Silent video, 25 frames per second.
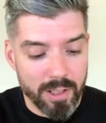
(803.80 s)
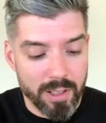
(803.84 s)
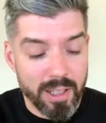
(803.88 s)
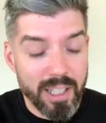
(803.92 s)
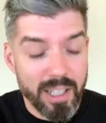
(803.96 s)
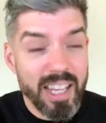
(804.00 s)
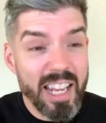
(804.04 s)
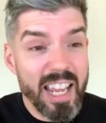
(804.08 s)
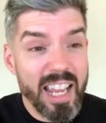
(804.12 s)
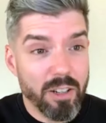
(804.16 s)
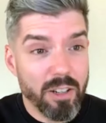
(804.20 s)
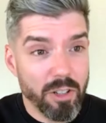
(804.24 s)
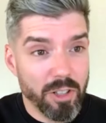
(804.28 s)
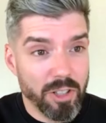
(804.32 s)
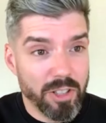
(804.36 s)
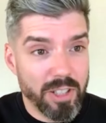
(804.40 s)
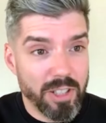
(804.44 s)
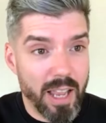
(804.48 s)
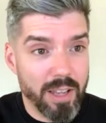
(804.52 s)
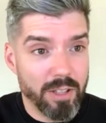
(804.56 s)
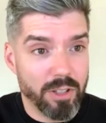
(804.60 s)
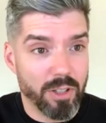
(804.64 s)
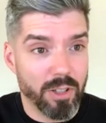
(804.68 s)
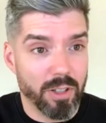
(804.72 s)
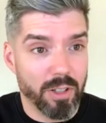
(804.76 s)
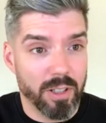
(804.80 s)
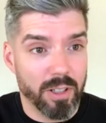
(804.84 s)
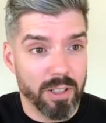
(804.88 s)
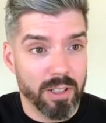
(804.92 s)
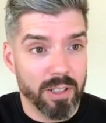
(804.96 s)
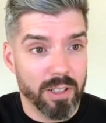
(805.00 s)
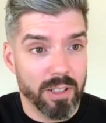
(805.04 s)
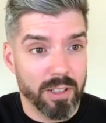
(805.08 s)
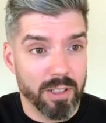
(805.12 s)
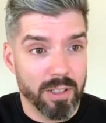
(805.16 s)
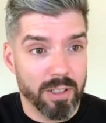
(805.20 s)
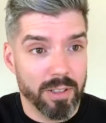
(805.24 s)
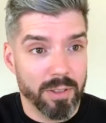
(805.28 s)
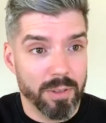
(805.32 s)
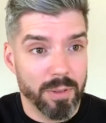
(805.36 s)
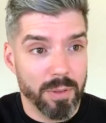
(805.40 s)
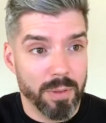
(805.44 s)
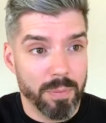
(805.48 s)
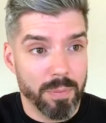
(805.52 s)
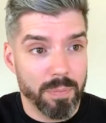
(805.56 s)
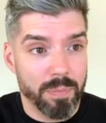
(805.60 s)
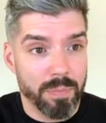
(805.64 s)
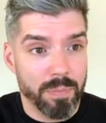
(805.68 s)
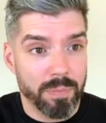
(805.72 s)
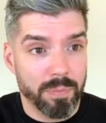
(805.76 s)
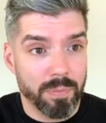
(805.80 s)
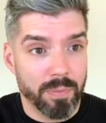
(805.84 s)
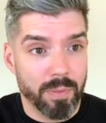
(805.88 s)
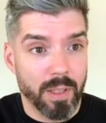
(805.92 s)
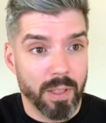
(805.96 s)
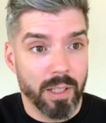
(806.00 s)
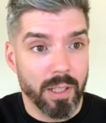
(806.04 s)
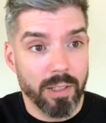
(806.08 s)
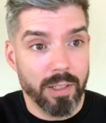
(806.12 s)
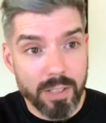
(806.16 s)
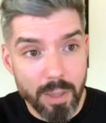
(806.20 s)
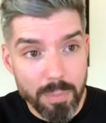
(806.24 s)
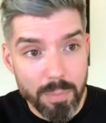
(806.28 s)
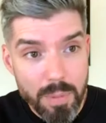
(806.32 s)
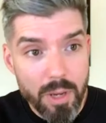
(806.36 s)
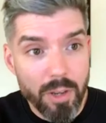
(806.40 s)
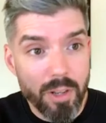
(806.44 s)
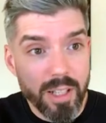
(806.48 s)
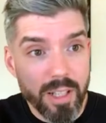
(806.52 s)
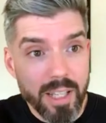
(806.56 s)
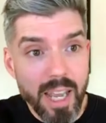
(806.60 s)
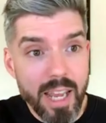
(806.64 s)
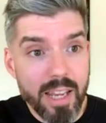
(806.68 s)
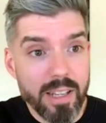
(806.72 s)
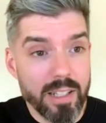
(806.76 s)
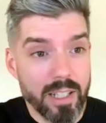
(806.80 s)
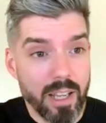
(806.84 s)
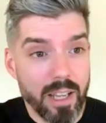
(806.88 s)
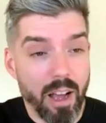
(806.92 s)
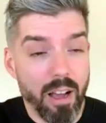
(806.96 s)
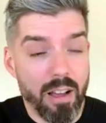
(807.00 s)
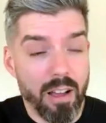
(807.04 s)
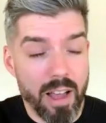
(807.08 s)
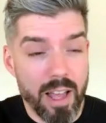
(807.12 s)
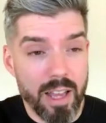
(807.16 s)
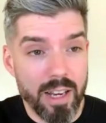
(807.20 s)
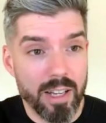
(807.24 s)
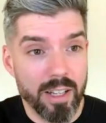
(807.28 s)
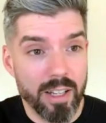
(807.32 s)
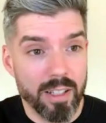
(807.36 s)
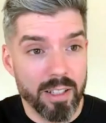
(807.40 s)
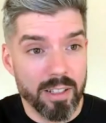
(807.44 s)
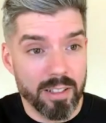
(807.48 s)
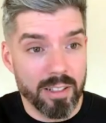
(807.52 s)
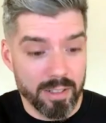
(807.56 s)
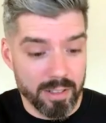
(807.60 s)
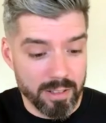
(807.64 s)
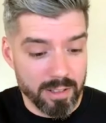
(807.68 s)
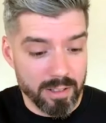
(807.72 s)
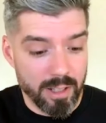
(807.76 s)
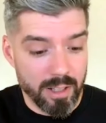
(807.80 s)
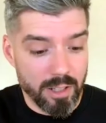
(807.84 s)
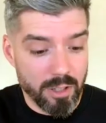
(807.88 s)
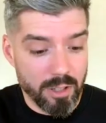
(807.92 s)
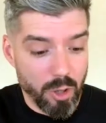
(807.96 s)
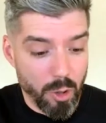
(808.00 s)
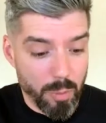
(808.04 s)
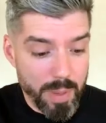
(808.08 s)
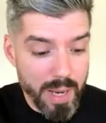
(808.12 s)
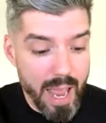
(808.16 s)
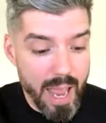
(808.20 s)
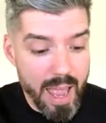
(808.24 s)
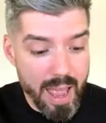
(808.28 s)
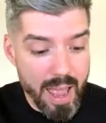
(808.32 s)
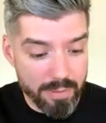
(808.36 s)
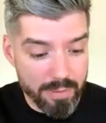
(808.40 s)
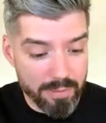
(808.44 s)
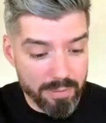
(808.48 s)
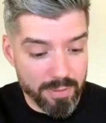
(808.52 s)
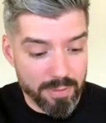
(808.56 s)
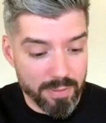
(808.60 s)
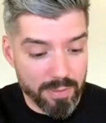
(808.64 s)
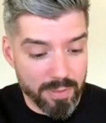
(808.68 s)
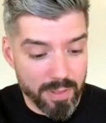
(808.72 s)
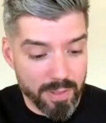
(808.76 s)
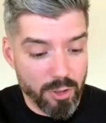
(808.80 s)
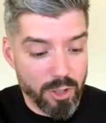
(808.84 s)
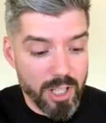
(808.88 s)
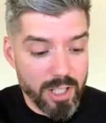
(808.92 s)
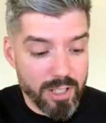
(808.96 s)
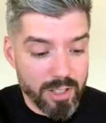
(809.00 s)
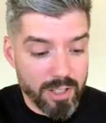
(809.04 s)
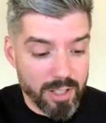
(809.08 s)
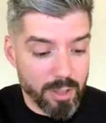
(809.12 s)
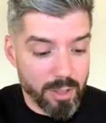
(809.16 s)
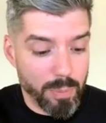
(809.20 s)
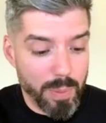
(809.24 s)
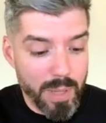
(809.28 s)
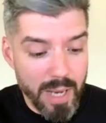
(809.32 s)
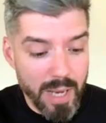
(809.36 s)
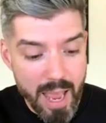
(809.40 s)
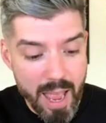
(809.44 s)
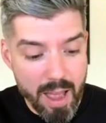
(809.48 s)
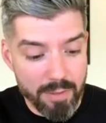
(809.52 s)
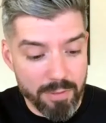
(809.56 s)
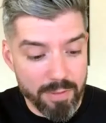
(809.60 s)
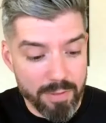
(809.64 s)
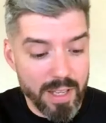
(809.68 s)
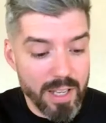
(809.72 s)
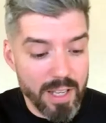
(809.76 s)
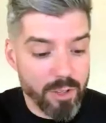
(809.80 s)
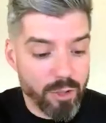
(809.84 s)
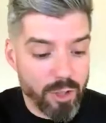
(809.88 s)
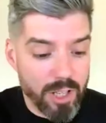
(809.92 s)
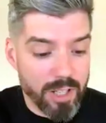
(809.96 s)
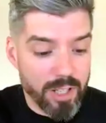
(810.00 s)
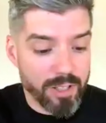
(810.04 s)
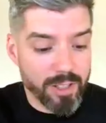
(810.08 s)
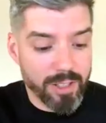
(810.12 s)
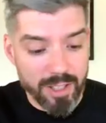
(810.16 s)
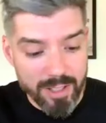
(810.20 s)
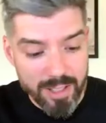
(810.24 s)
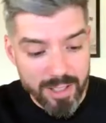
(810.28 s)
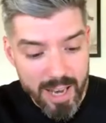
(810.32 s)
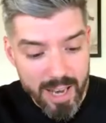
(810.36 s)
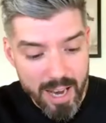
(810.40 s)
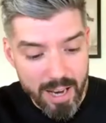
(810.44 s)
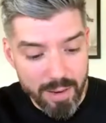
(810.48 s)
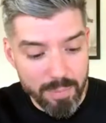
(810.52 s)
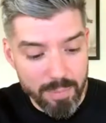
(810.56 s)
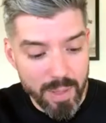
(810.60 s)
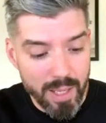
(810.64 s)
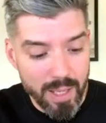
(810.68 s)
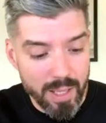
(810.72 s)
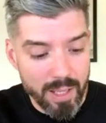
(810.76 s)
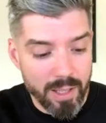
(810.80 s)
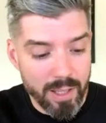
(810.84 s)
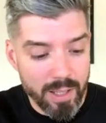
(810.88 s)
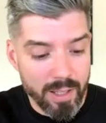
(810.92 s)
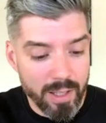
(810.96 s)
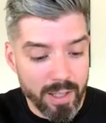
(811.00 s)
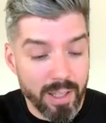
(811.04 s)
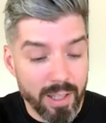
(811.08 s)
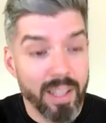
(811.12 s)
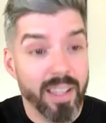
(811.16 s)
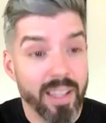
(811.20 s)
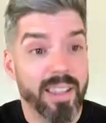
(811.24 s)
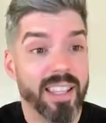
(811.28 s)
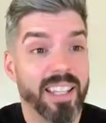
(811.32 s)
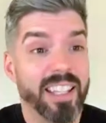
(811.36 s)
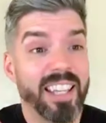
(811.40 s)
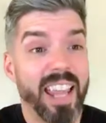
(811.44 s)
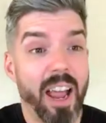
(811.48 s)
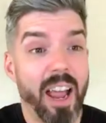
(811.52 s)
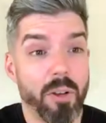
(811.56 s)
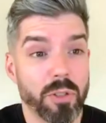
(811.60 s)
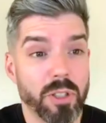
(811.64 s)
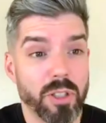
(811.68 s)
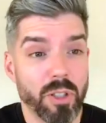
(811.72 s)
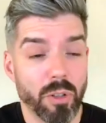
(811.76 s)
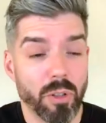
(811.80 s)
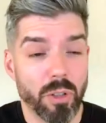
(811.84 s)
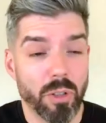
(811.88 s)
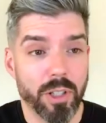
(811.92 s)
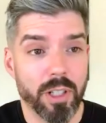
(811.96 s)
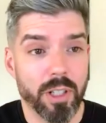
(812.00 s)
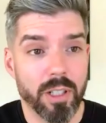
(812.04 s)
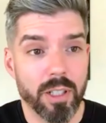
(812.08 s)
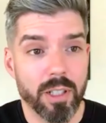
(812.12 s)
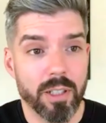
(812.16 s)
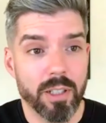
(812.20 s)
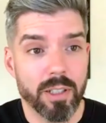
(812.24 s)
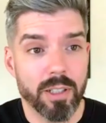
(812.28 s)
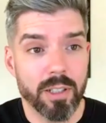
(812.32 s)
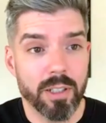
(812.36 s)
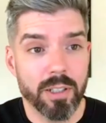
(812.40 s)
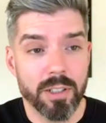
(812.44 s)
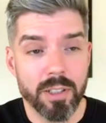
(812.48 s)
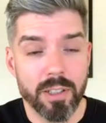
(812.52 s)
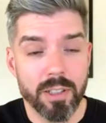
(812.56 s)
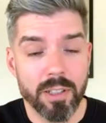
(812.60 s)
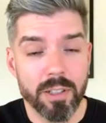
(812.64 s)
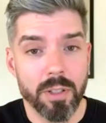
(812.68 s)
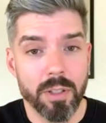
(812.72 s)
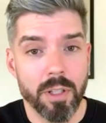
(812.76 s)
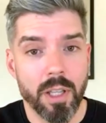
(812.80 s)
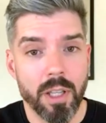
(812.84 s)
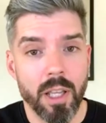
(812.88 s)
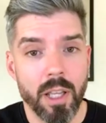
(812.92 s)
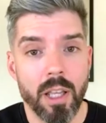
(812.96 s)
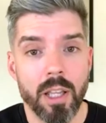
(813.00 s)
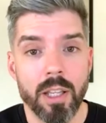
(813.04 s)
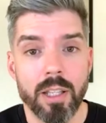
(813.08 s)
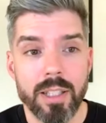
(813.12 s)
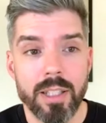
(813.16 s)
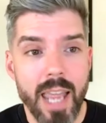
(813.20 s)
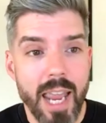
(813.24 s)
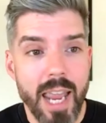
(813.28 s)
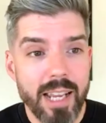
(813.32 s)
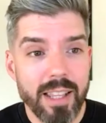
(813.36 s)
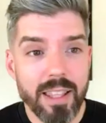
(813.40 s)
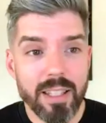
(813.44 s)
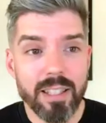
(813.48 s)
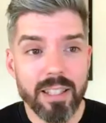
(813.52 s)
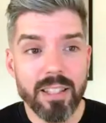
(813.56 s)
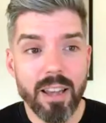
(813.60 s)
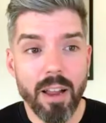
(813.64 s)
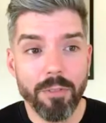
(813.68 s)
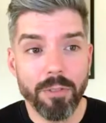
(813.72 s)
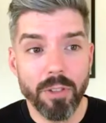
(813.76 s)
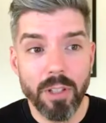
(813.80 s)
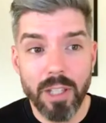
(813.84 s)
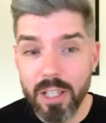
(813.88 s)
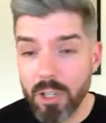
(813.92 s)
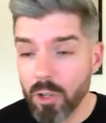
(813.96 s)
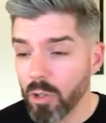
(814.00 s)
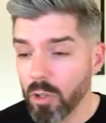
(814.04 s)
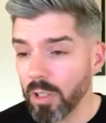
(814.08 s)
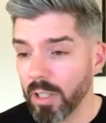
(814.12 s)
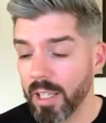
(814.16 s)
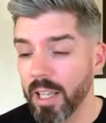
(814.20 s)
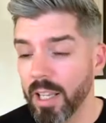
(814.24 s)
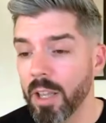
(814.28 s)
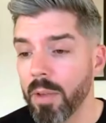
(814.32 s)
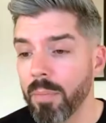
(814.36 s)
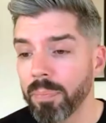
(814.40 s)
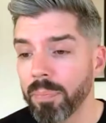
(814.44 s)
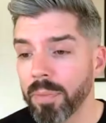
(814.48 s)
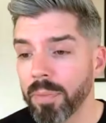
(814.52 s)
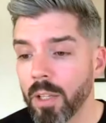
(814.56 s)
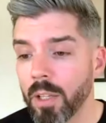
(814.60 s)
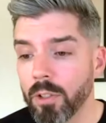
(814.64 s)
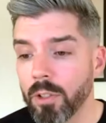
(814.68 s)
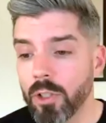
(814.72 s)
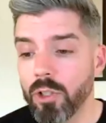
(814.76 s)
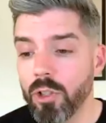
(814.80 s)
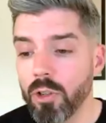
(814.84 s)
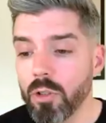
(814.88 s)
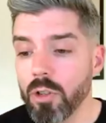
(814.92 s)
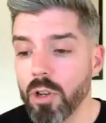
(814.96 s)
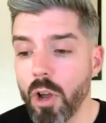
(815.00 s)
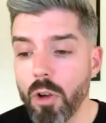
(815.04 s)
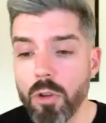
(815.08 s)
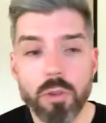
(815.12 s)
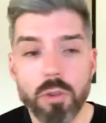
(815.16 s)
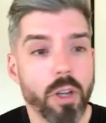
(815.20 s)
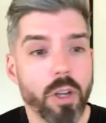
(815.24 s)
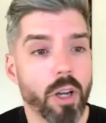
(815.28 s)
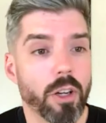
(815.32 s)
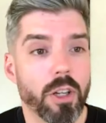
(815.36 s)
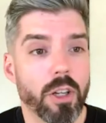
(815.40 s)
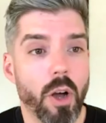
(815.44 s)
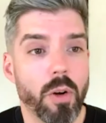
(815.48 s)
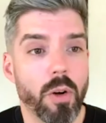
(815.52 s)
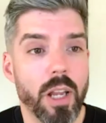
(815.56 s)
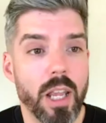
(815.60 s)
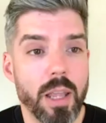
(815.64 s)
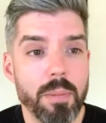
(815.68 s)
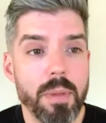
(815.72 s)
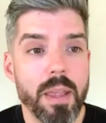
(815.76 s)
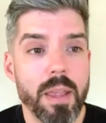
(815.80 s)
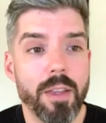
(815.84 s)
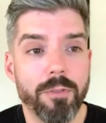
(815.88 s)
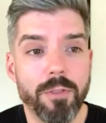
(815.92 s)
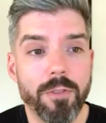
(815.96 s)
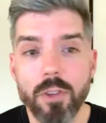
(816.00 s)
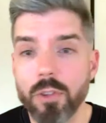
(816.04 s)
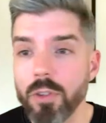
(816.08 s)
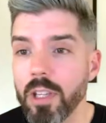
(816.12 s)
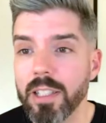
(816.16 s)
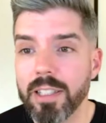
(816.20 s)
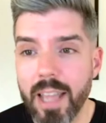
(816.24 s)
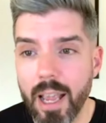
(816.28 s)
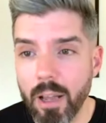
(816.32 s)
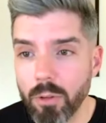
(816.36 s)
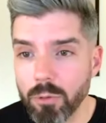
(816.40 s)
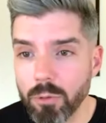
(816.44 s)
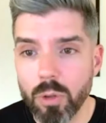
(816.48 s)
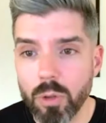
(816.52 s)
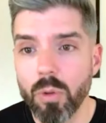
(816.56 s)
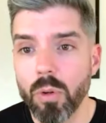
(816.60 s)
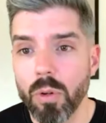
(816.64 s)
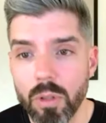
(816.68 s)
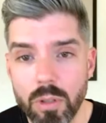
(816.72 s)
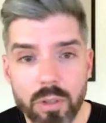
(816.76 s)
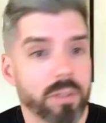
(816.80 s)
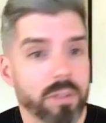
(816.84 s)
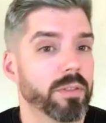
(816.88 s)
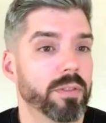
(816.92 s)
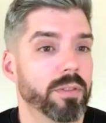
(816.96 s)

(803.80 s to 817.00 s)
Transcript: The intercessor. He's communicating to God on your behalf, on Jesus' behalf, in Jesus' name. The counselor. Take this stuff literally. Did you know you can go to him if you need counsel?